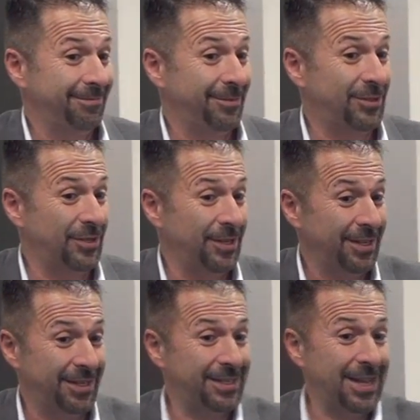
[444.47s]
You see,
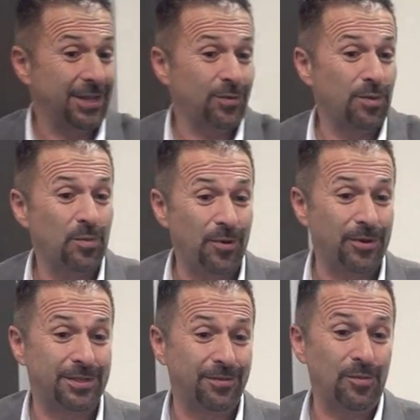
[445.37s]
it starts from the
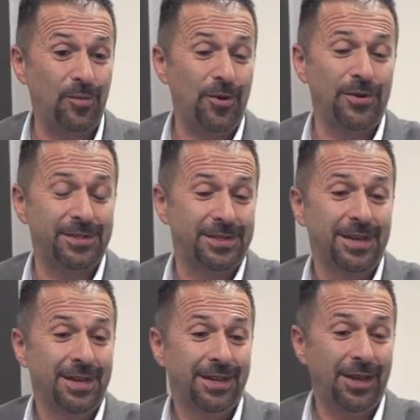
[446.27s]
parents. If the
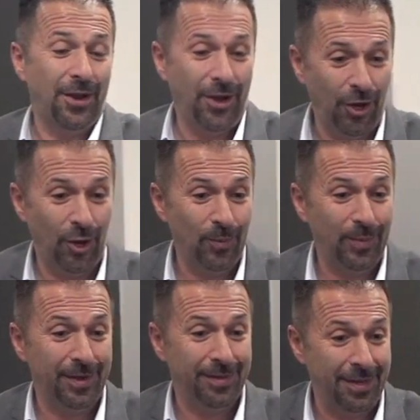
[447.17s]
parents go
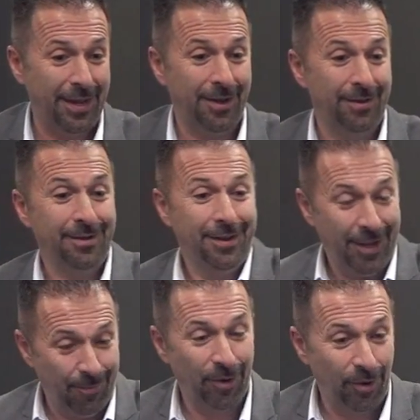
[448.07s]
home and down
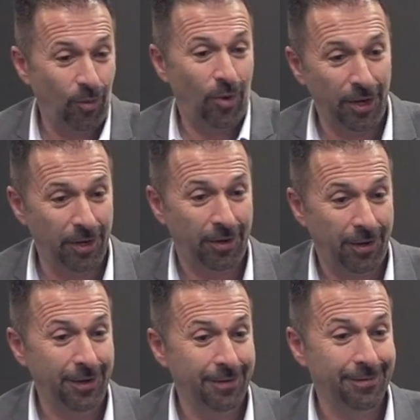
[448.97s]
a bottle of wine a
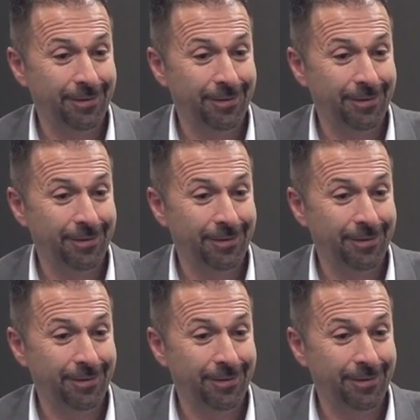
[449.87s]
night